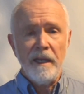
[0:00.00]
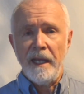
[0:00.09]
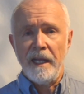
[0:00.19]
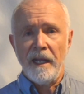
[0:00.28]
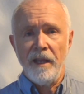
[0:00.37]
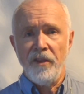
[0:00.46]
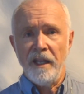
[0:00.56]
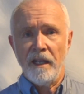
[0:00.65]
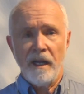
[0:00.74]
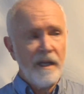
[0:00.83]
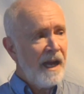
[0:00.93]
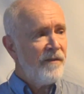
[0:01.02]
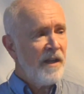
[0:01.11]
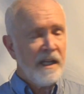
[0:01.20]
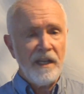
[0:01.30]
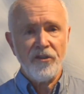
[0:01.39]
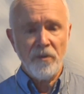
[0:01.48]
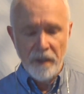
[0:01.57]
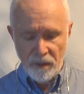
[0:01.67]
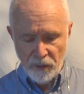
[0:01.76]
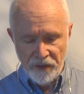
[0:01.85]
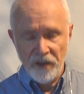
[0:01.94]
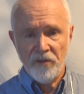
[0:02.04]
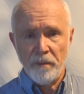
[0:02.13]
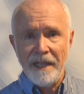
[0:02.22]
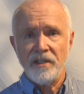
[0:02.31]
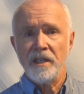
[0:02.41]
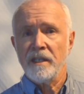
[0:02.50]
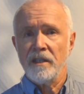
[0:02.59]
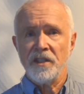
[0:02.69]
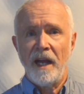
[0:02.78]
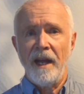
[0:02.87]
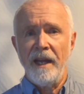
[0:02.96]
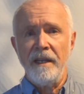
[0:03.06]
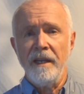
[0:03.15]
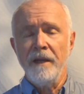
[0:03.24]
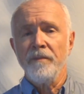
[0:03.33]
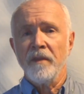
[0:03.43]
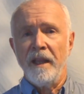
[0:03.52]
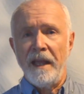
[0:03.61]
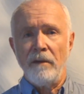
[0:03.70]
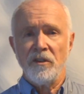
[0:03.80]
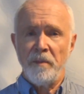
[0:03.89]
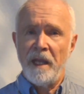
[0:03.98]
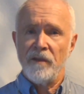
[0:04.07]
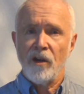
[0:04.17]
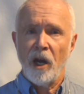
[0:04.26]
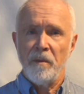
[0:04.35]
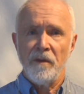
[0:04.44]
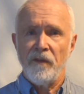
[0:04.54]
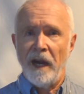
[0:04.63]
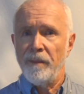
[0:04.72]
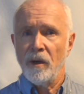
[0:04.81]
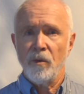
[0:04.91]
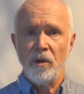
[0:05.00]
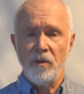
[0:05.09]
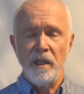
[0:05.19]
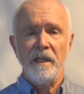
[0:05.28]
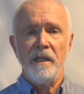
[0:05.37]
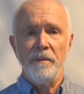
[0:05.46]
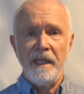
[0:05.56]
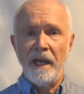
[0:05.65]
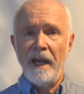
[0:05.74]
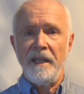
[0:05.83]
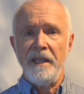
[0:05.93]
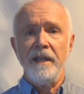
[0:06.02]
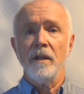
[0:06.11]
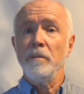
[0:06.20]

And I think having an instrument with this basic design that was made of carbon fiber would really be ideal.